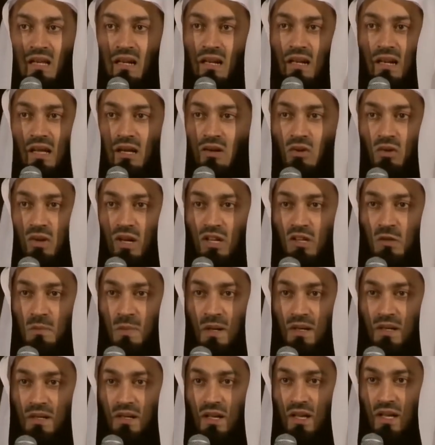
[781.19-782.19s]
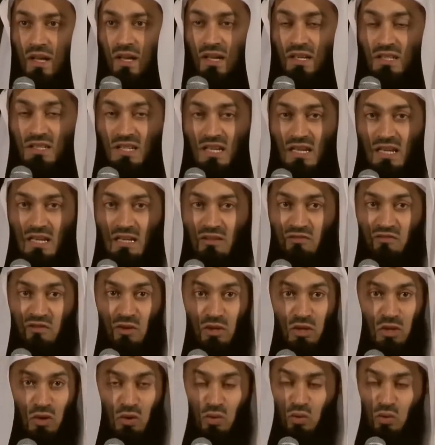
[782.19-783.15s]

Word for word: Allahu Akbar. Indeed, for